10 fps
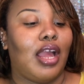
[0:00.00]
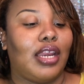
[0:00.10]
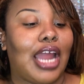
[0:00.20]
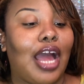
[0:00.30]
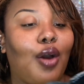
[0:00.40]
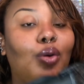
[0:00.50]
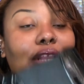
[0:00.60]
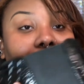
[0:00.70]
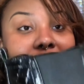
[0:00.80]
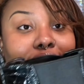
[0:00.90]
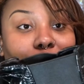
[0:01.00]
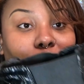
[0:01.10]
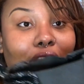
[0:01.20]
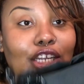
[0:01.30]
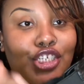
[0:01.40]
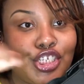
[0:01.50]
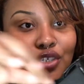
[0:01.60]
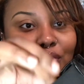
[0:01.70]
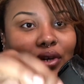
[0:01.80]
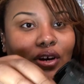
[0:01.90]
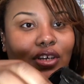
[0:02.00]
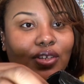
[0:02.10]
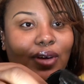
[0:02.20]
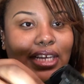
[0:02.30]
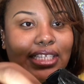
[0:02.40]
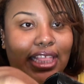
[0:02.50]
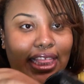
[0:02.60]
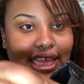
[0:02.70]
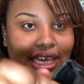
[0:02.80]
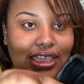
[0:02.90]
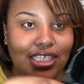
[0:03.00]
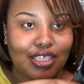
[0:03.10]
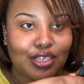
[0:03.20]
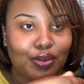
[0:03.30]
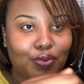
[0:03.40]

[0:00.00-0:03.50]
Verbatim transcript: Not only is it a wide shoe, but it also has this,